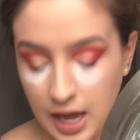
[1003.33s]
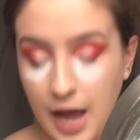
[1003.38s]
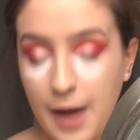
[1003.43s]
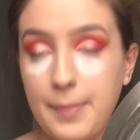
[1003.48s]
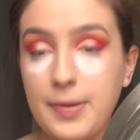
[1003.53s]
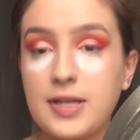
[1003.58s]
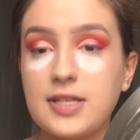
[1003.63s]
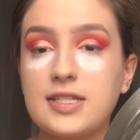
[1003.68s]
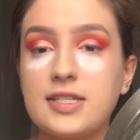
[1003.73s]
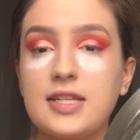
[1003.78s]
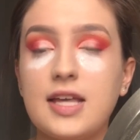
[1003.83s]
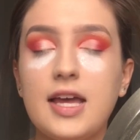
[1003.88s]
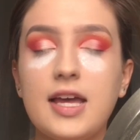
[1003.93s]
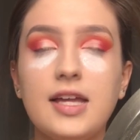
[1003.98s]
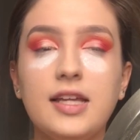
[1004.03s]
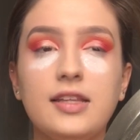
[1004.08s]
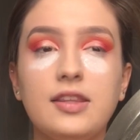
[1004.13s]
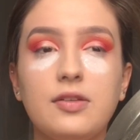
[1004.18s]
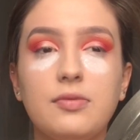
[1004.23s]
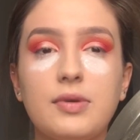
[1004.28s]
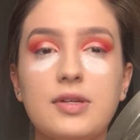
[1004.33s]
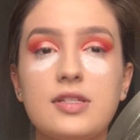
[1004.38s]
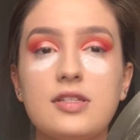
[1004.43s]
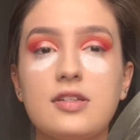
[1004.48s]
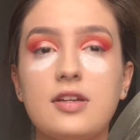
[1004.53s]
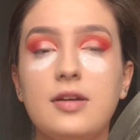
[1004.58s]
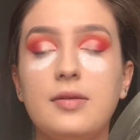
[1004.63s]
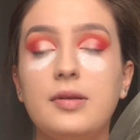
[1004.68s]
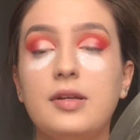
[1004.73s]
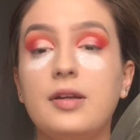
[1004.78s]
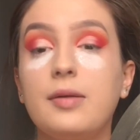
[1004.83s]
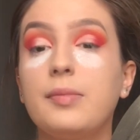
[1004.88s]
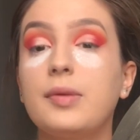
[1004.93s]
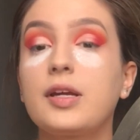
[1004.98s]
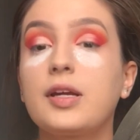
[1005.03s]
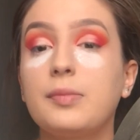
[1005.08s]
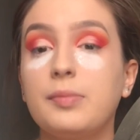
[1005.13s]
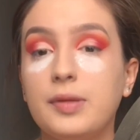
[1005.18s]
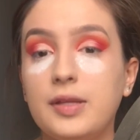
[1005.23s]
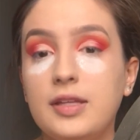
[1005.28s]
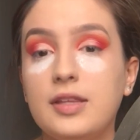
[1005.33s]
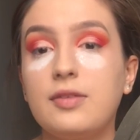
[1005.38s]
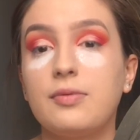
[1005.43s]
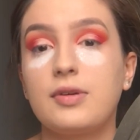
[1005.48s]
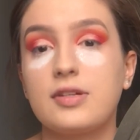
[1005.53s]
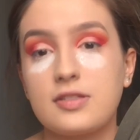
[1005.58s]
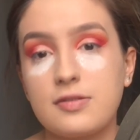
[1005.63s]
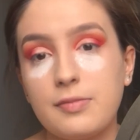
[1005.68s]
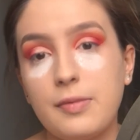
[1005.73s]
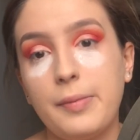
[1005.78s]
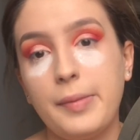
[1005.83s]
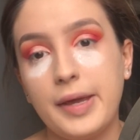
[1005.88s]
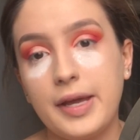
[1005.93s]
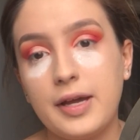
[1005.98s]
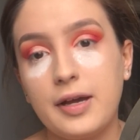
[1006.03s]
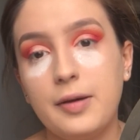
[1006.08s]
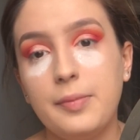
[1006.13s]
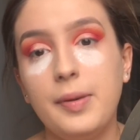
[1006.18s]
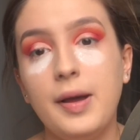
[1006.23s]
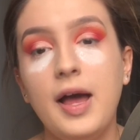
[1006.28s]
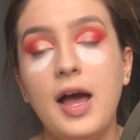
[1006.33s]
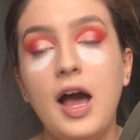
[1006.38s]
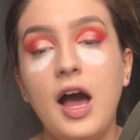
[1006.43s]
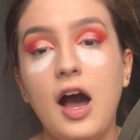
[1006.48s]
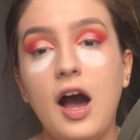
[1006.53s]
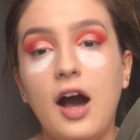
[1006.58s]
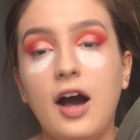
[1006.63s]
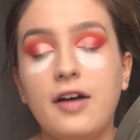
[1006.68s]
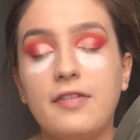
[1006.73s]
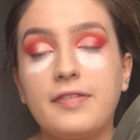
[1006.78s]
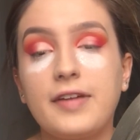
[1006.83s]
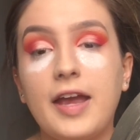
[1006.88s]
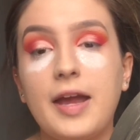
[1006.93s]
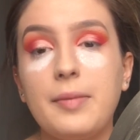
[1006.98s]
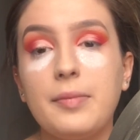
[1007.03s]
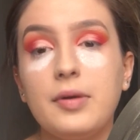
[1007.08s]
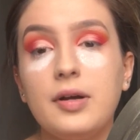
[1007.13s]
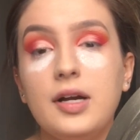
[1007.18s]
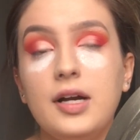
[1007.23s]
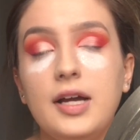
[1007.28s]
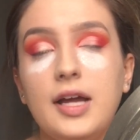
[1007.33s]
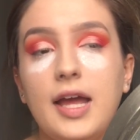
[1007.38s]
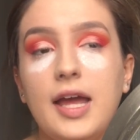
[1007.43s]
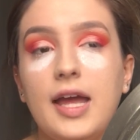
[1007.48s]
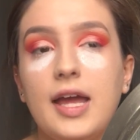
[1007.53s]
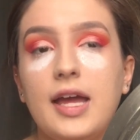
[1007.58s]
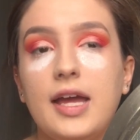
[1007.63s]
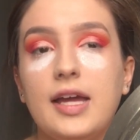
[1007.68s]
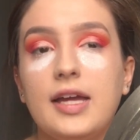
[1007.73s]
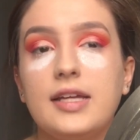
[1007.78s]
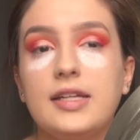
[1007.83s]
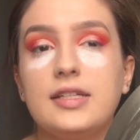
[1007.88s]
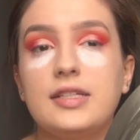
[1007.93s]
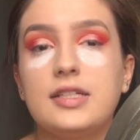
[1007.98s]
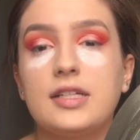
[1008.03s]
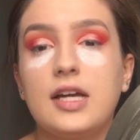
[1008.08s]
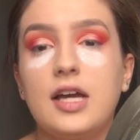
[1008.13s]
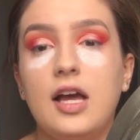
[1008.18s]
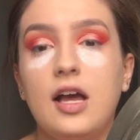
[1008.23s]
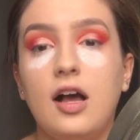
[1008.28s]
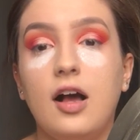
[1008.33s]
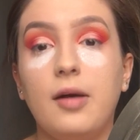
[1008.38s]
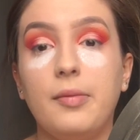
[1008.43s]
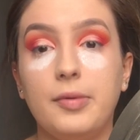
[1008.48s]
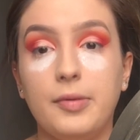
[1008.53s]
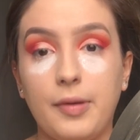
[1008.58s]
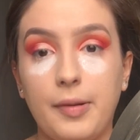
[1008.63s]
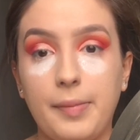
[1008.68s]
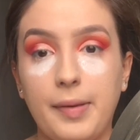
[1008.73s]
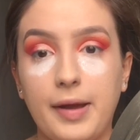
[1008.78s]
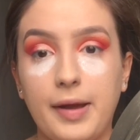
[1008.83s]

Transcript: I'm gonna set the rest, and I'm gonna complete the rest of my makeup off camera, and I'll be right